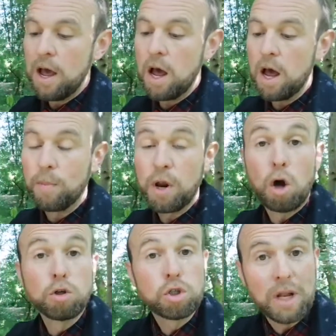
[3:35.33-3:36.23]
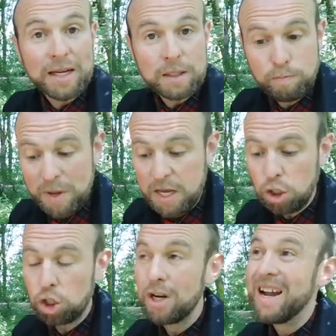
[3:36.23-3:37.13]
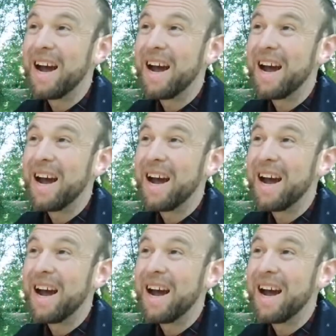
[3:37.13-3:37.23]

but it also likes beech